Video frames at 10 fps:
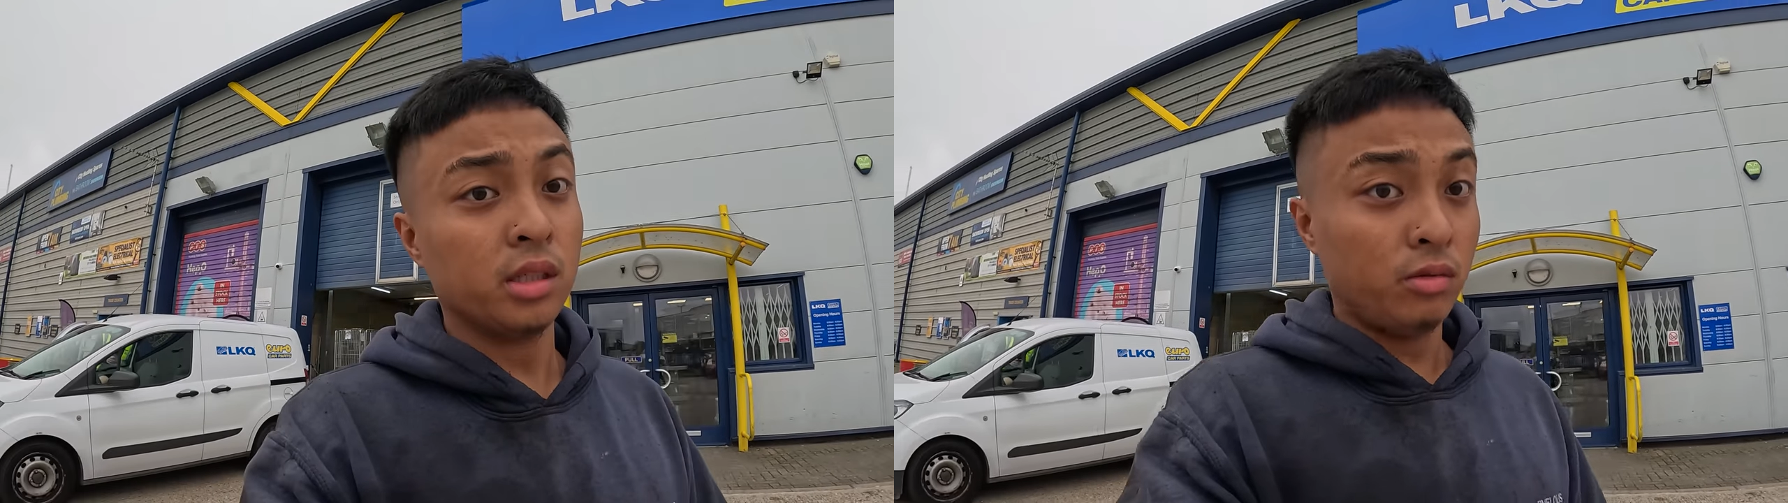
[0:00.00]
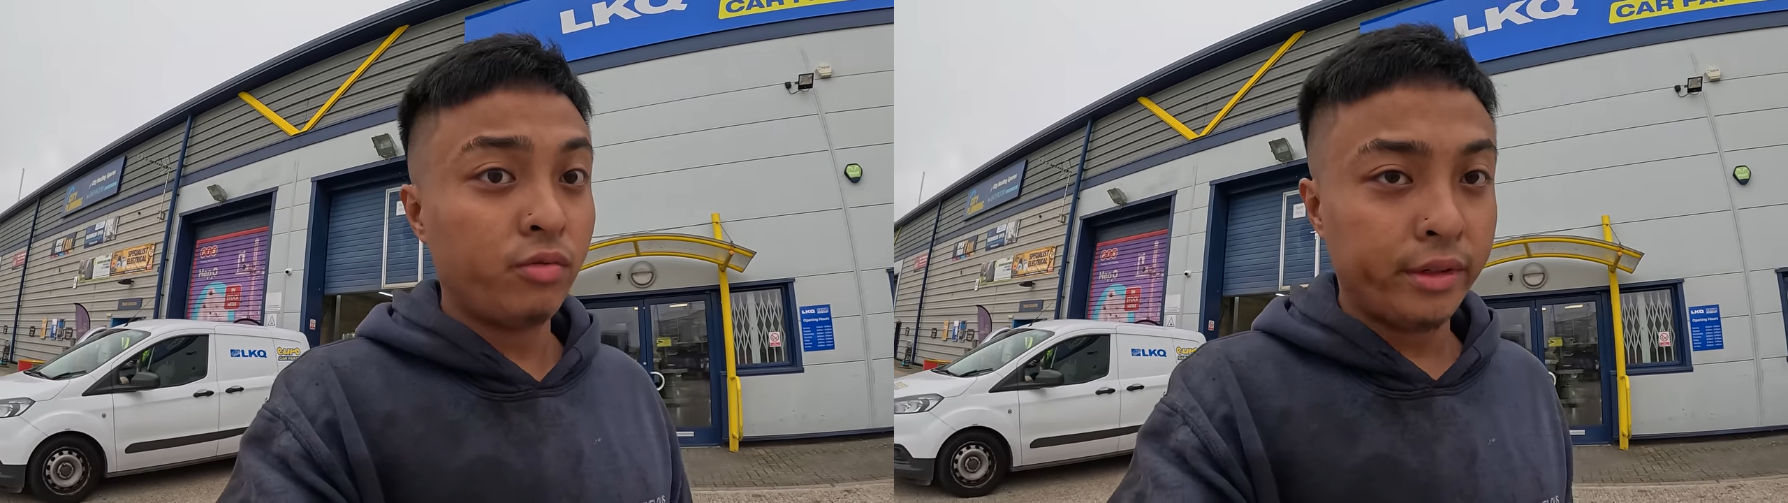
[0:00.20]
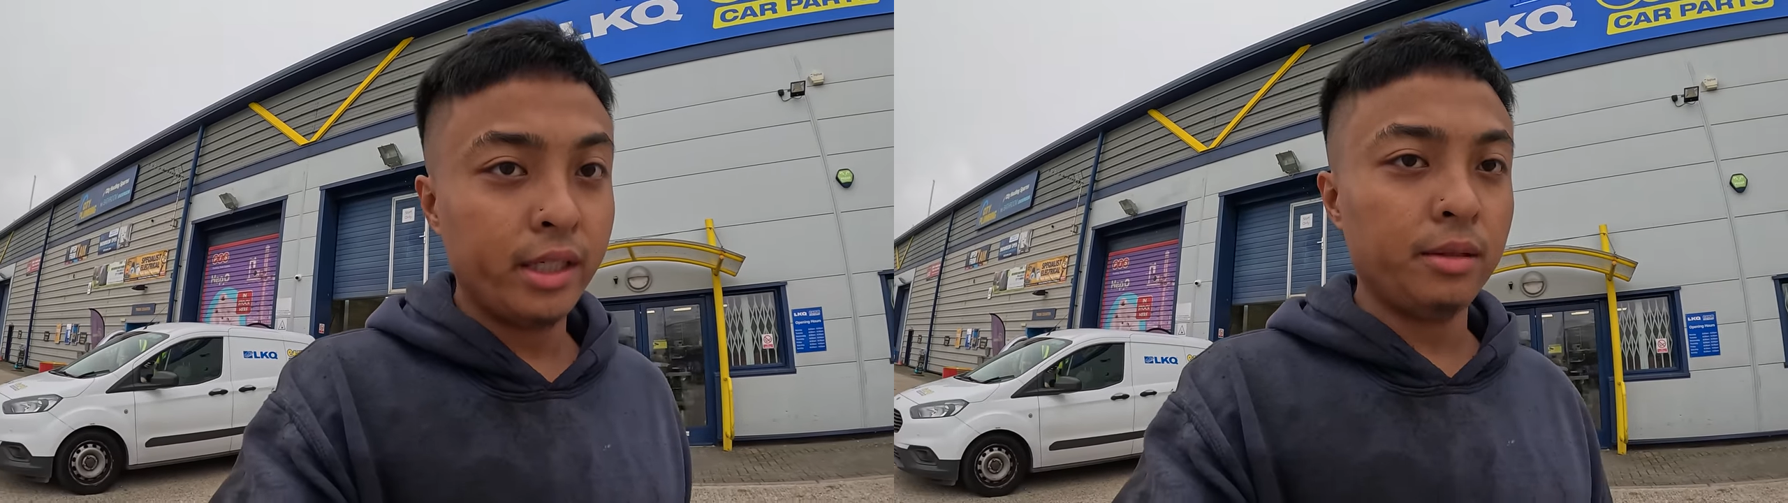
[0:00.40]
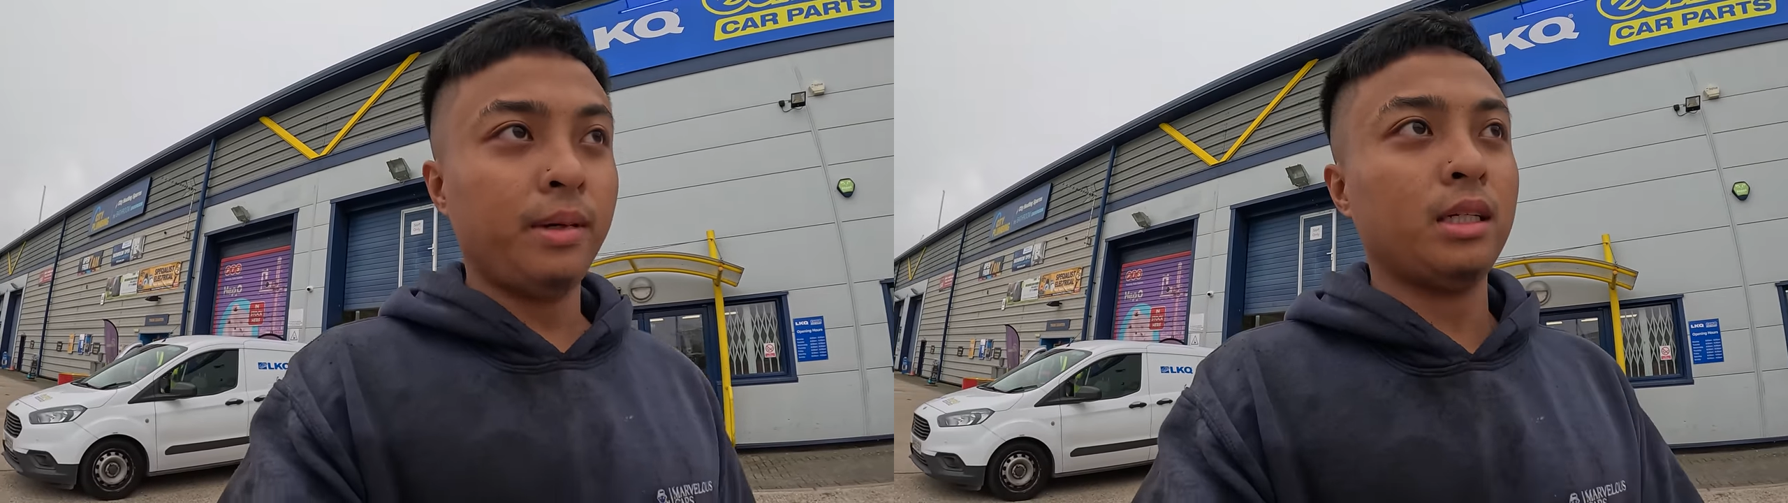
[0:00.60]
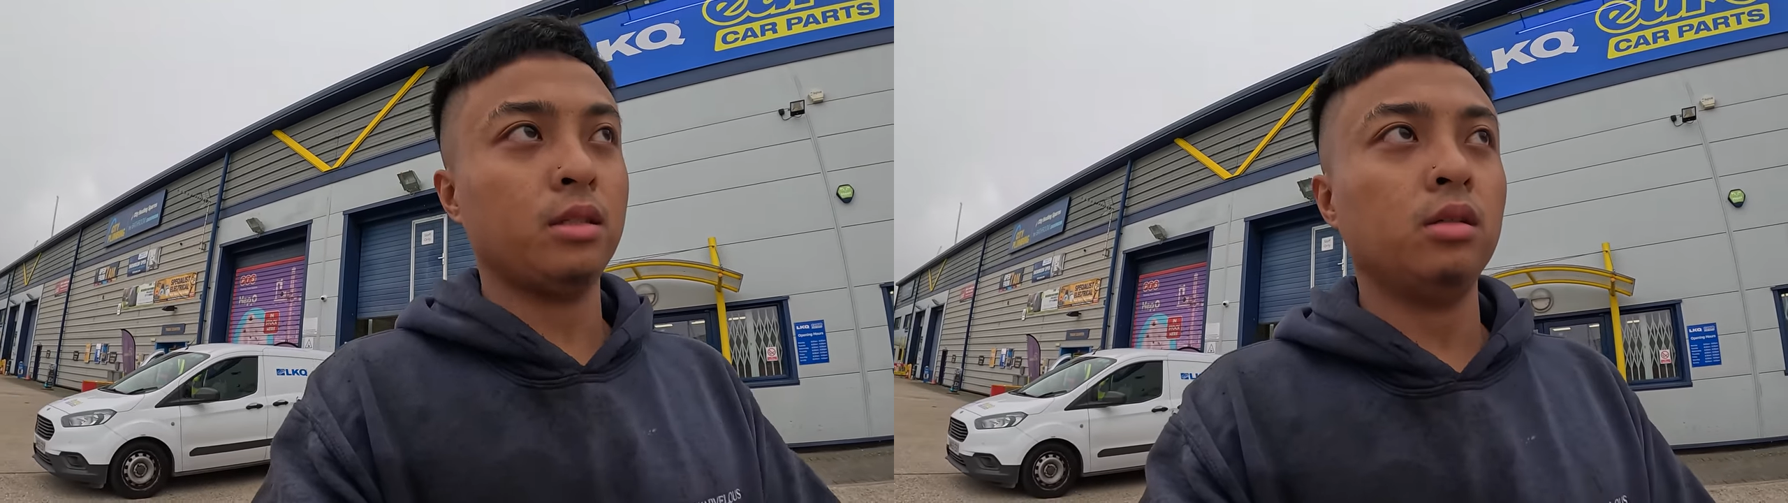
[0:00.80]
it really
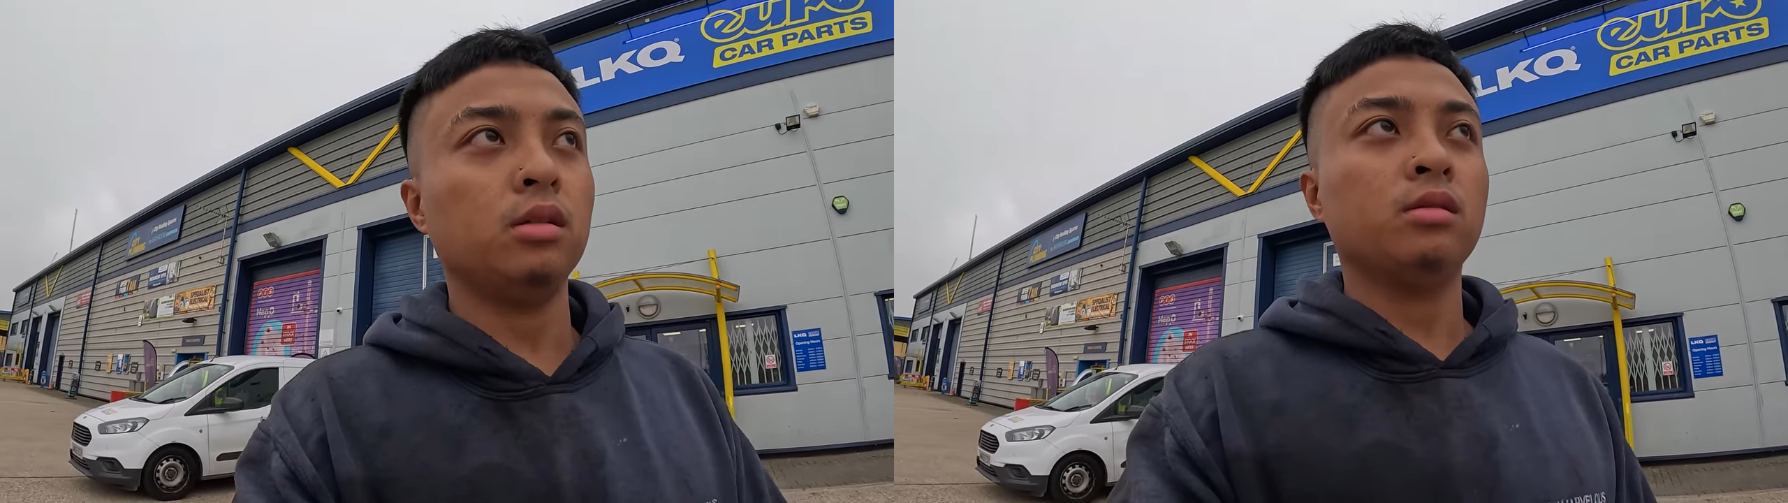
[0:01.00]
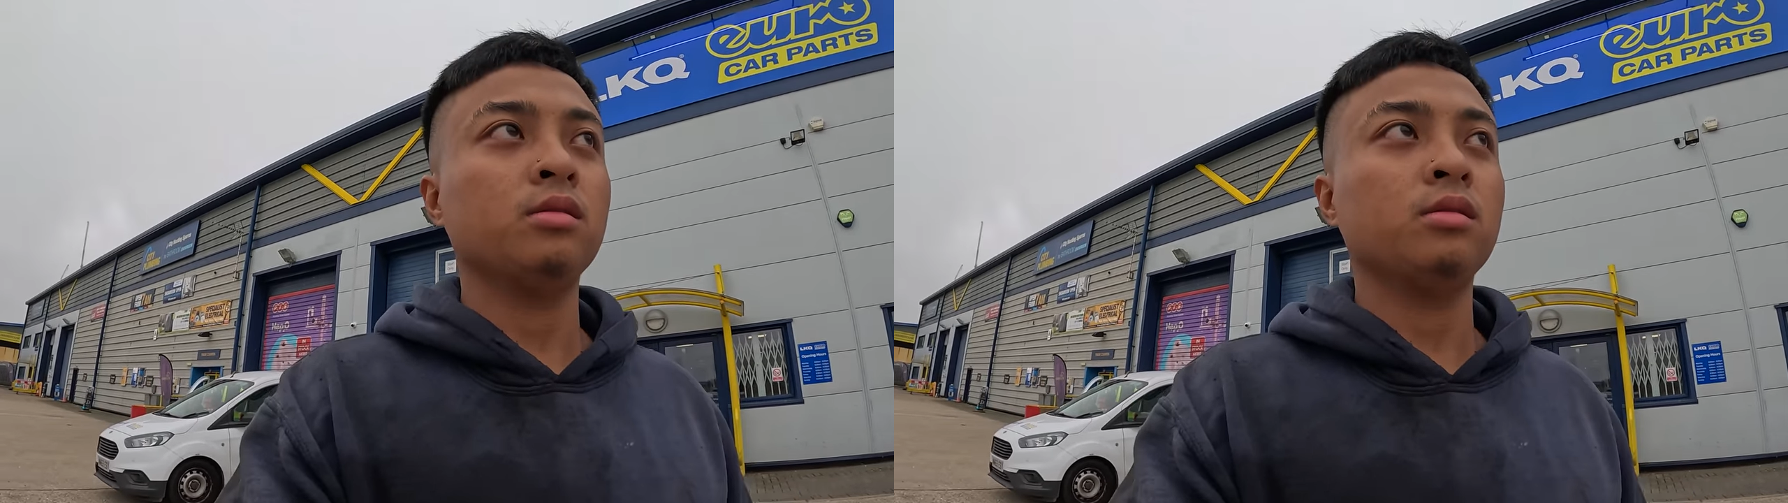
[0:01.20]
matter?